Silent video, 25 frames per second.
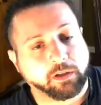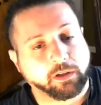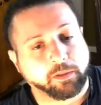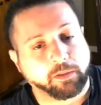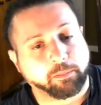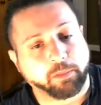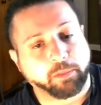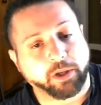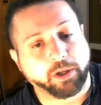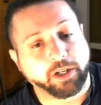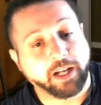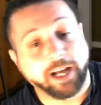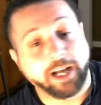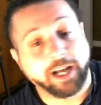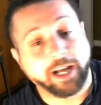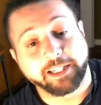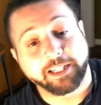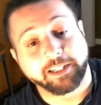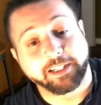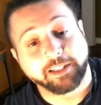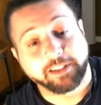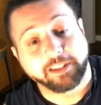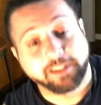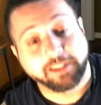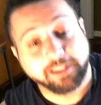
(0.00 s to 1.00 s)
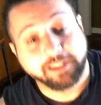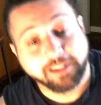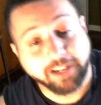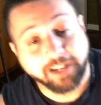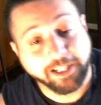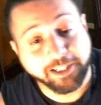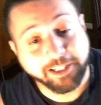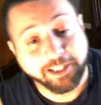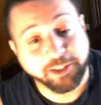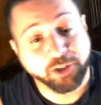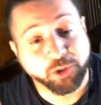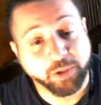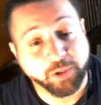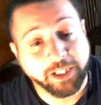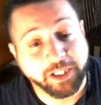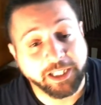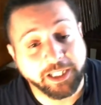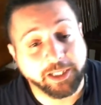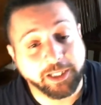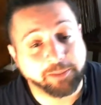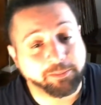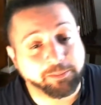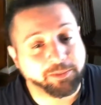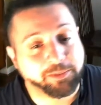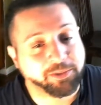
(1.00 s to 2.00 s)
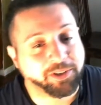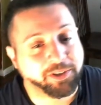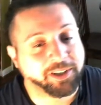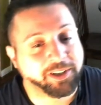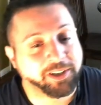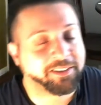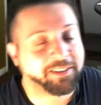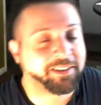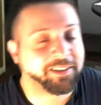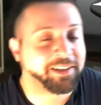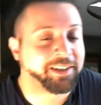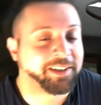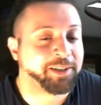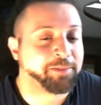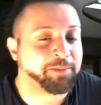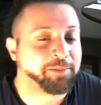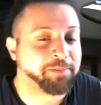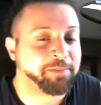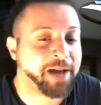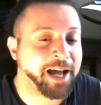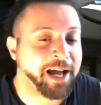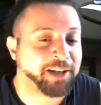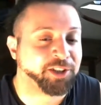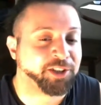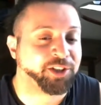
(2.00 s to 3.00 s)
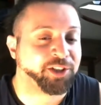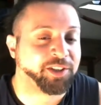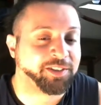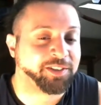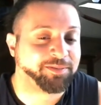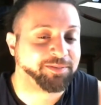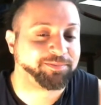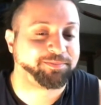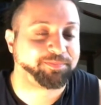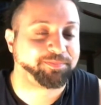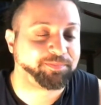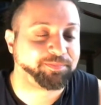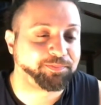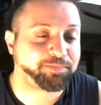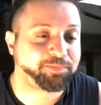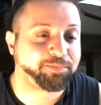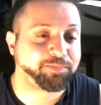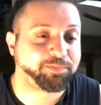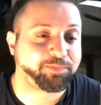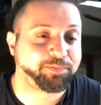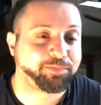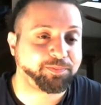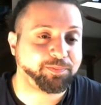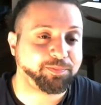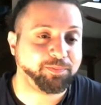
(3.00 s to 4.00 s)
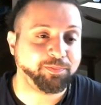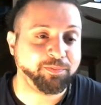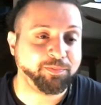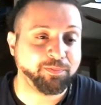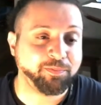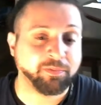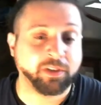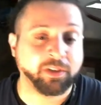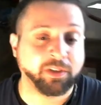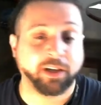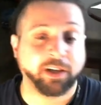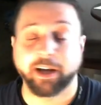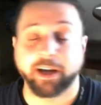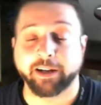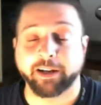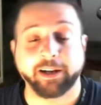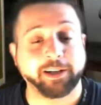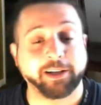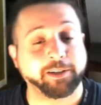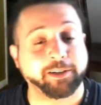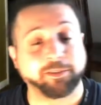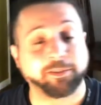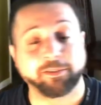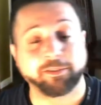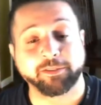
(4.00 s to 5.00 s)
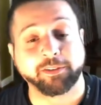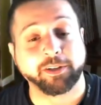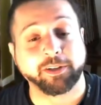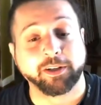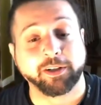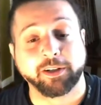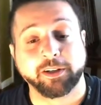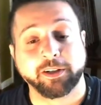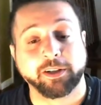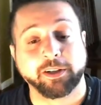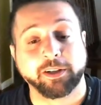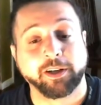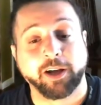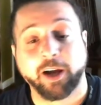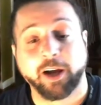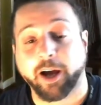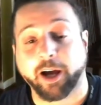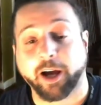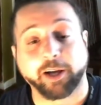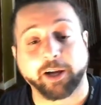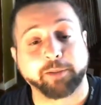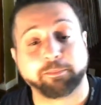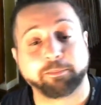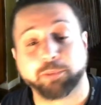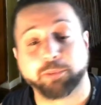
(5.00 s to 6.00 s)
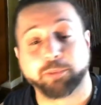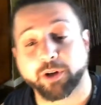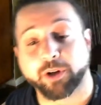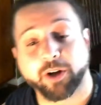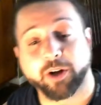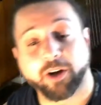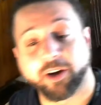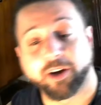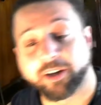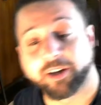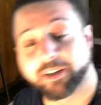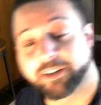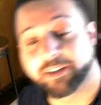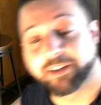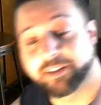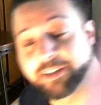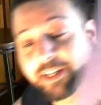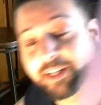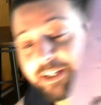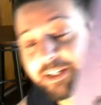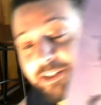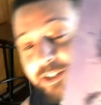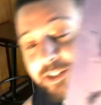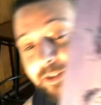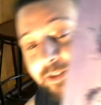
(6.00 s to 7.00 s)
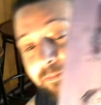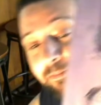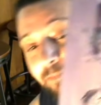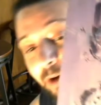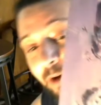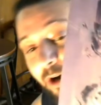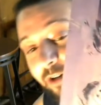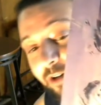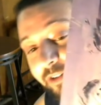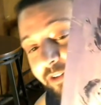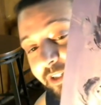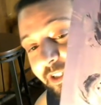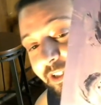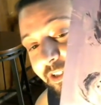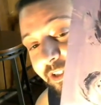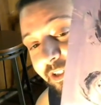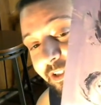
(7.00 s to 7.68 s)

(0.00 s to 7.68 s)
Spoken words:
But I can dream, right? I can imagine, and I can put on Death Symbolic